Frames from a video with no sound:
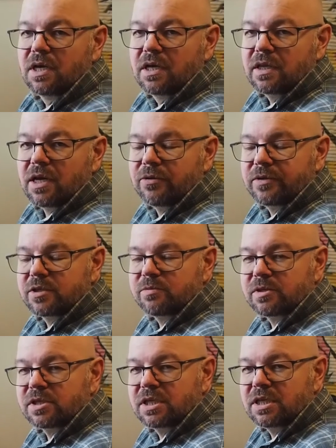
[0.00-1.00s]
Now, this
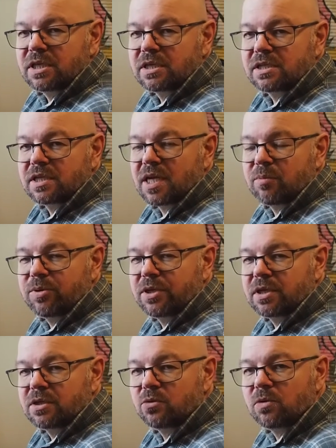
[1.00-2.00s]
was the setup
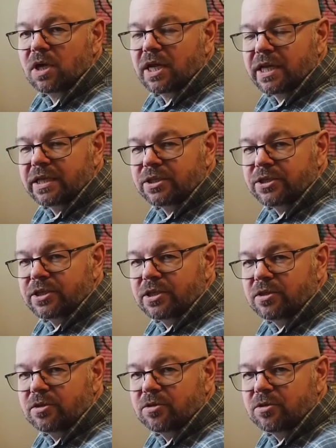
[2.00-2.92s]
in Google Calendar.